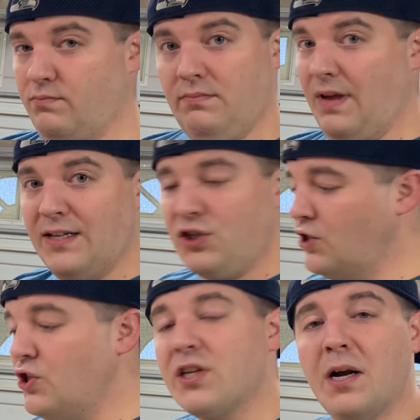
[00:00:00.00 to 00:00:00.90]
it's
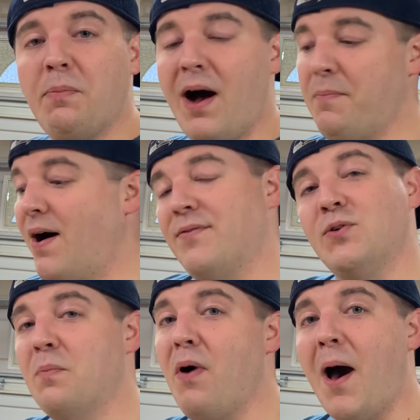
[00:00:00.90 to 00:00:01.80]
just going to pop off. So
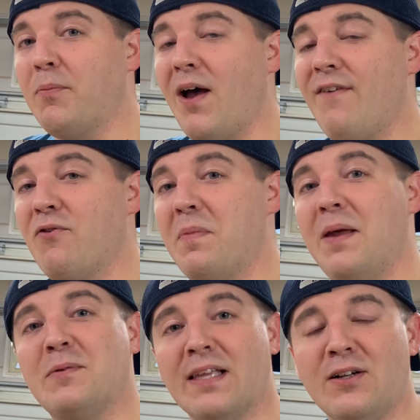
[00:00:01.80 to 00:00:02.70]
it popped off for me. It
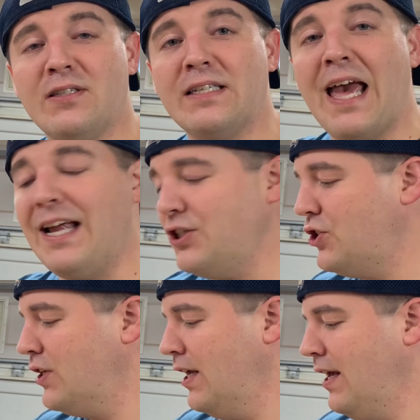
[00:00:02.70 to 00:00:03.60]
was a little sketch.